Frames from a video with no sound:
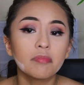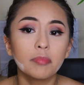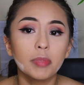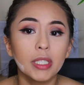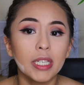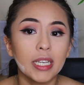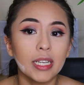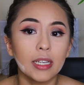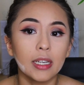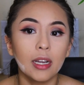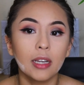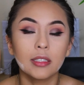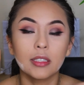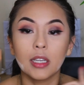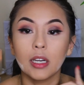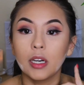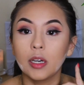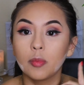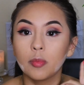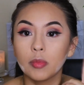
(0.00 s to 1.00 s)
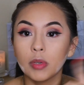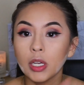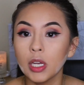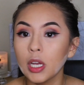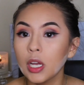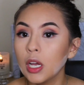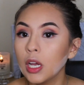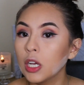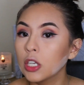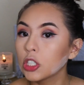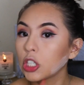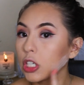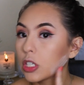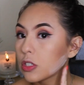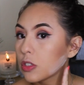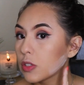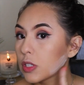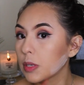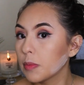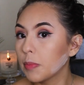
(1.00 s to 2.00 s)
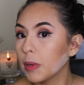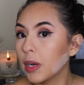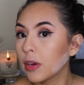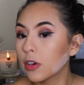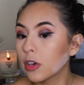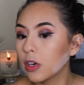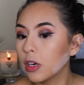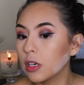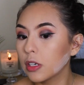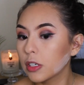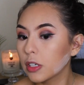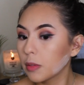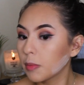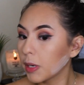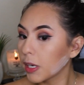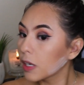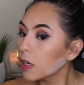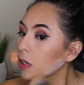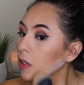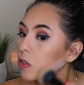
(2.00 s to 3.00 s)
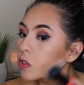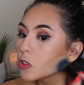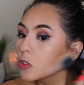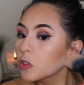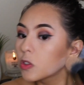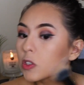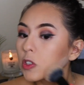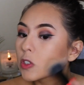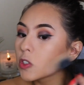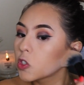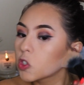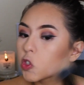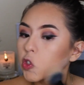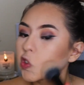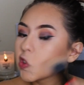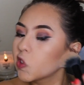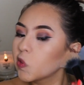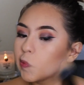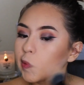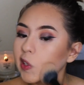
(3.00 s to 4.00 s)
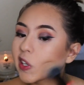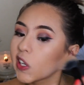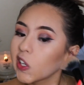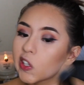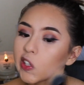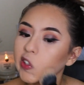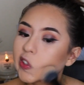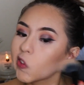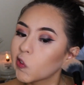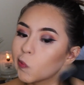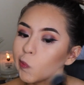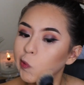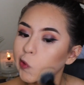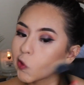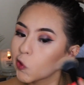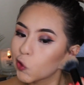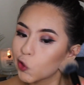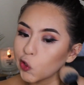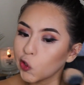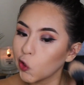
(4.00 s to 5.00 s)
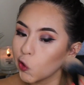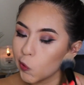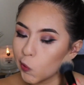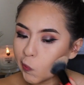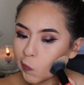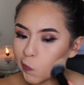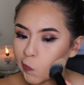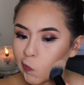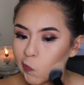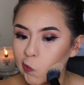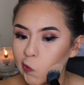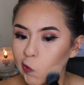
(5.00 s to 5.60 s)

putting some translucent powder under my contour just to make it a little more sharp.